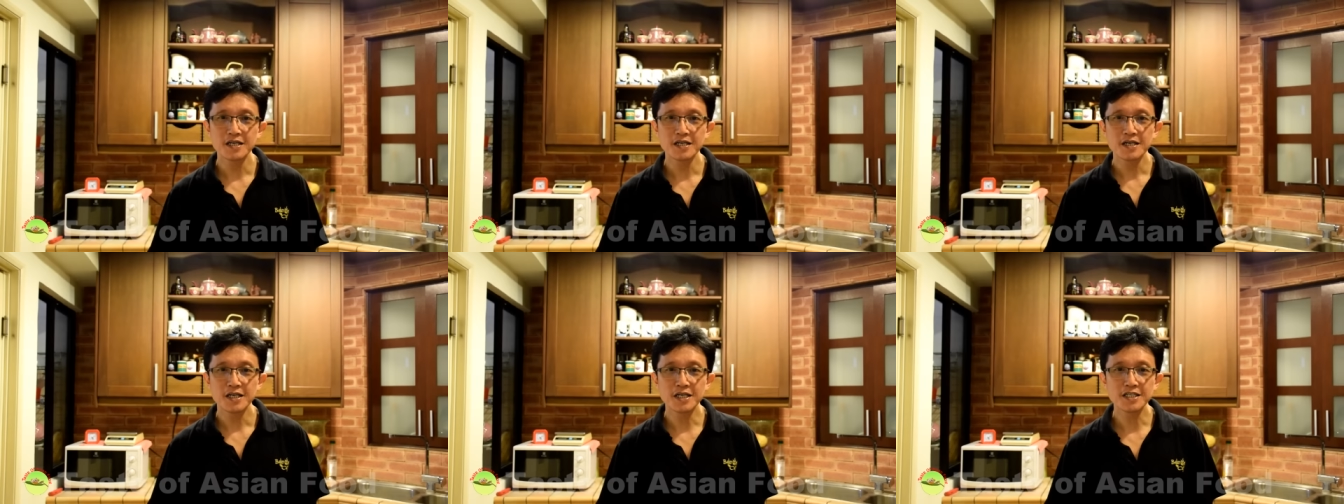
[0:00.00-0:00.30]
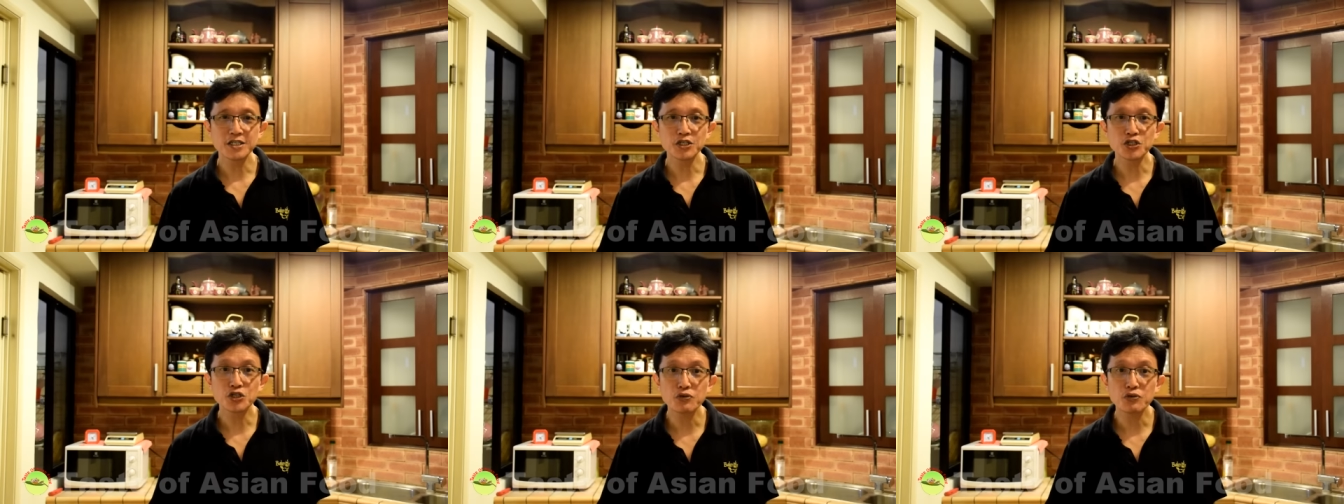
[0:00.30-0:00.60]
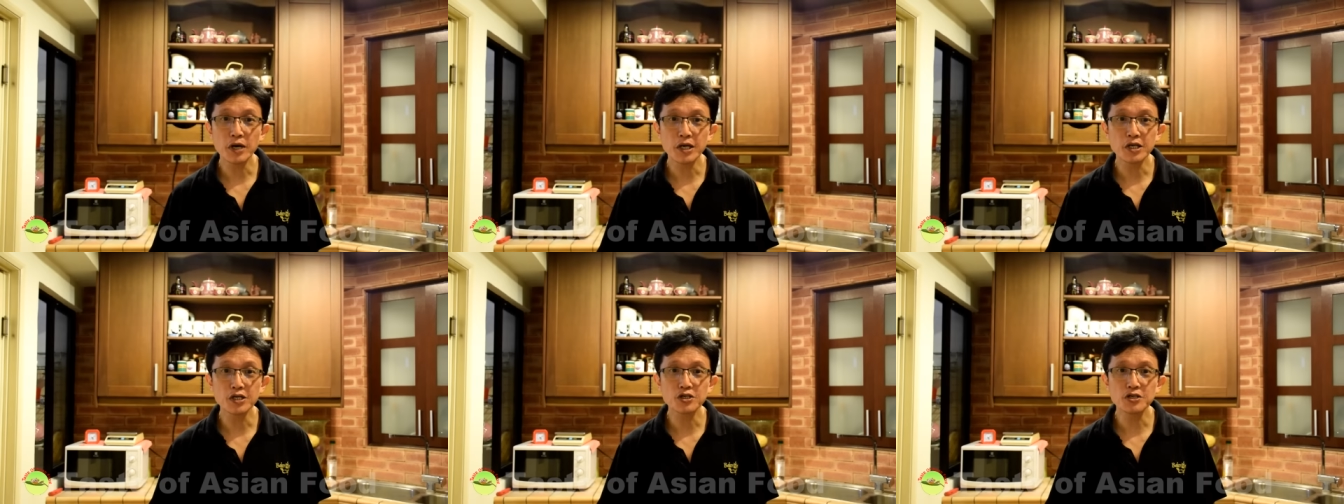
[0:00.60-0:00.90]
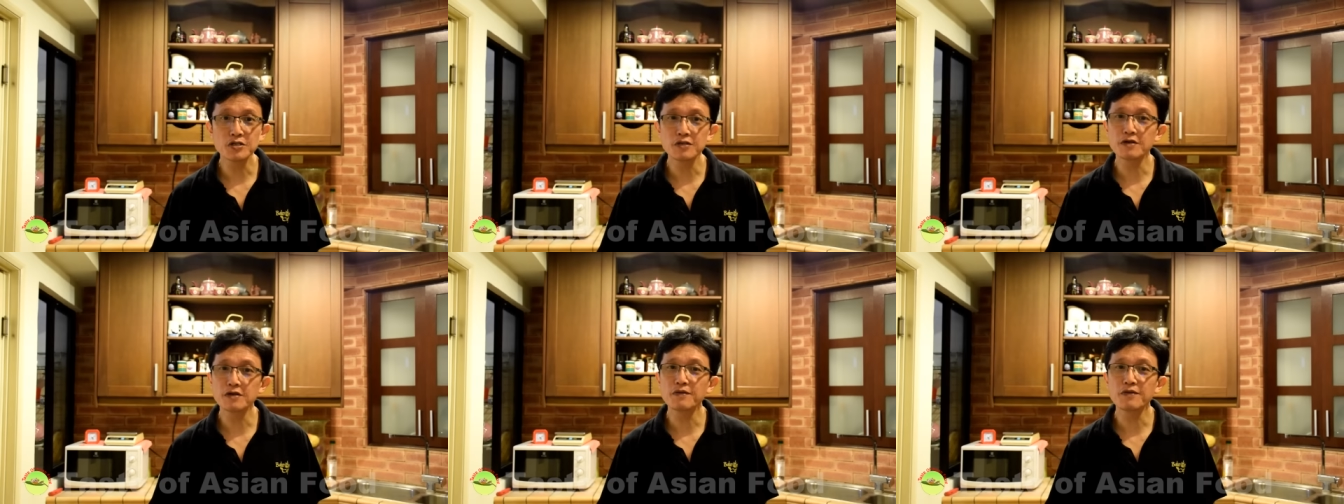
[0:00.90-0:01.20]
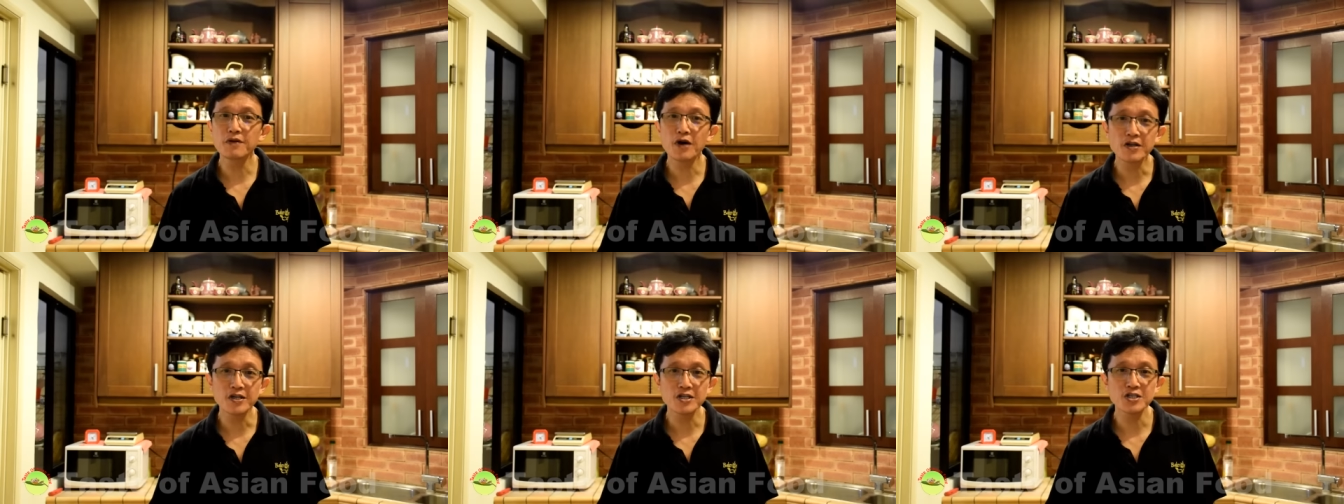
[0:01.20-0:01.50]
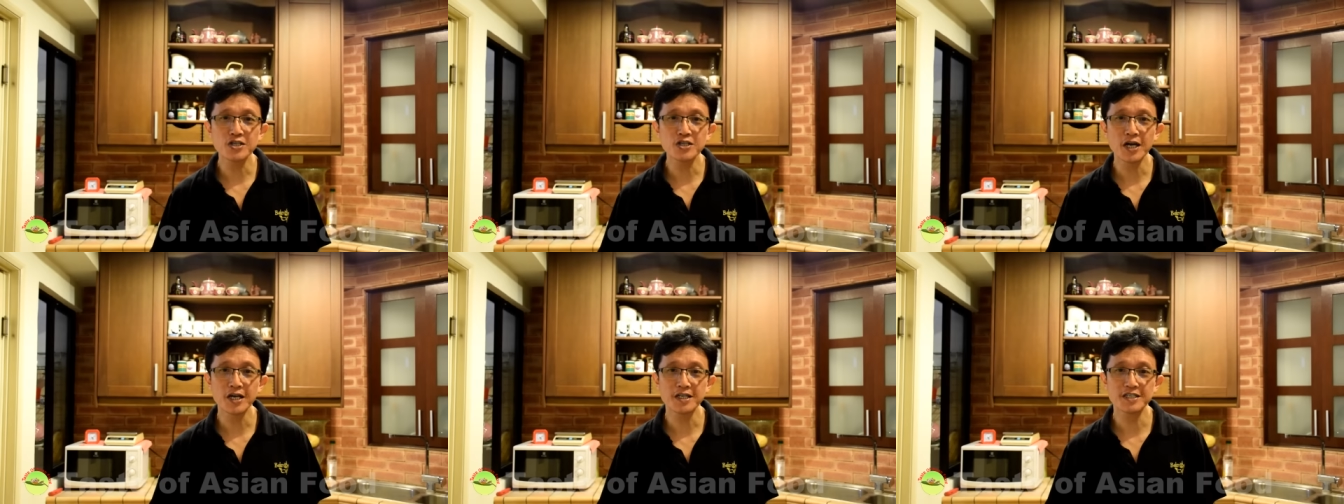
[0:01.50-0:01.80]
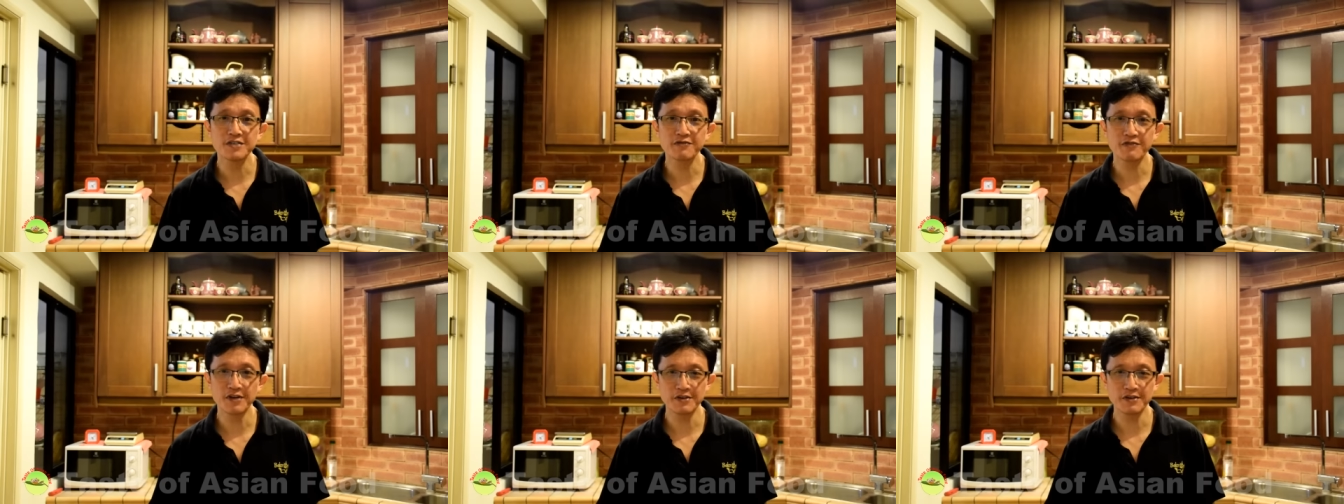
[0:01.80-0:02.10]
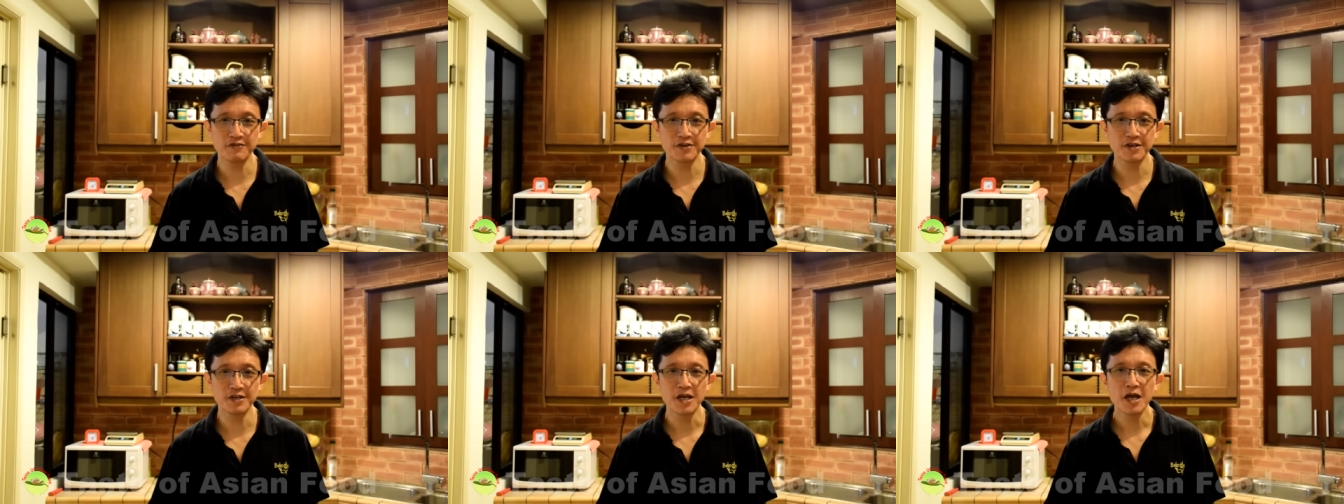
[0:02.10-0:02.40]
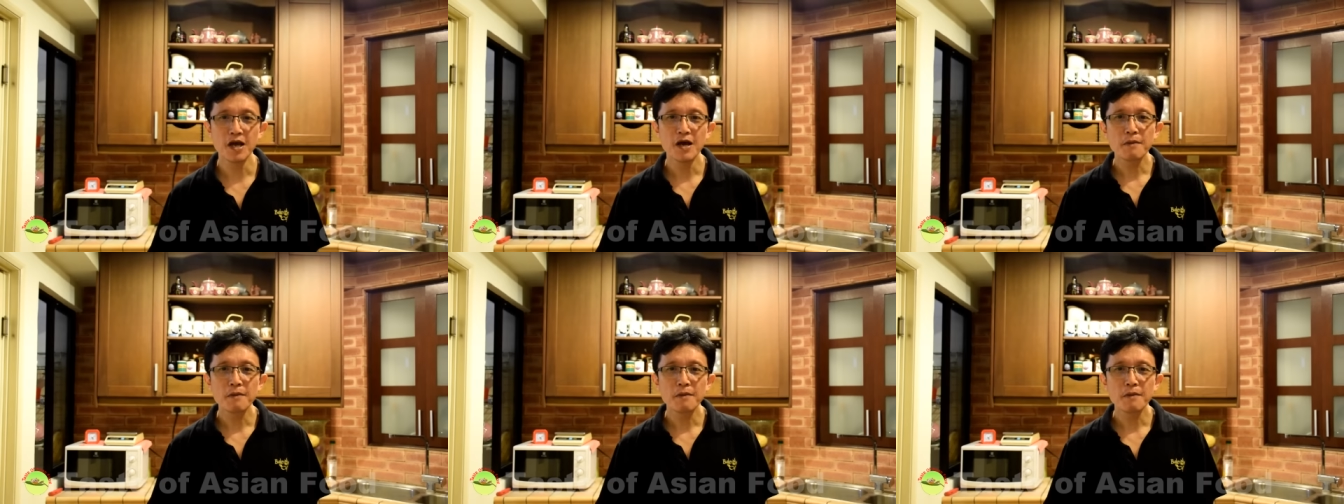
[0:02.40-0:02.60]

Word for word: is a traditional northern Chinese favorite,